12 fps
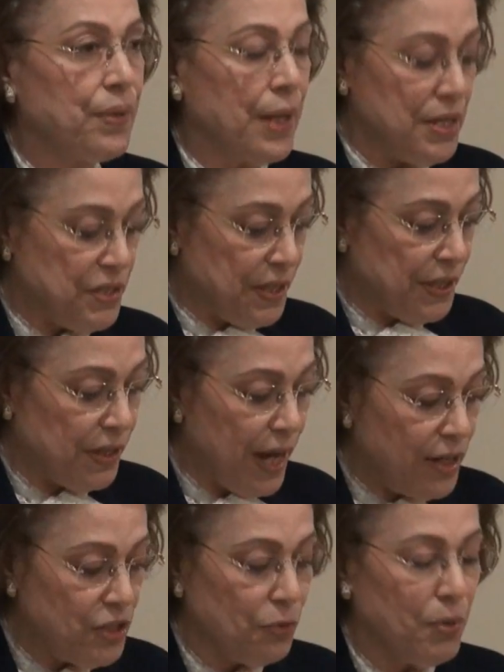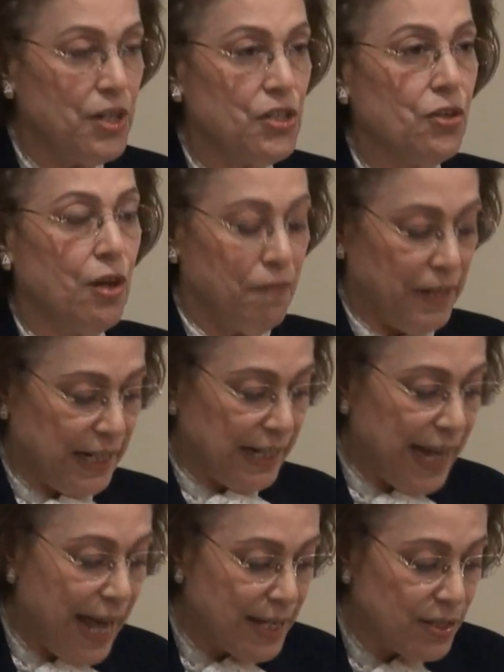is the graduation of a
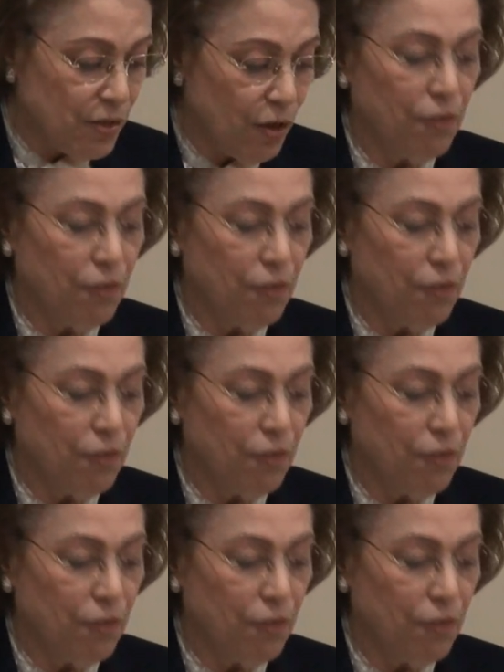class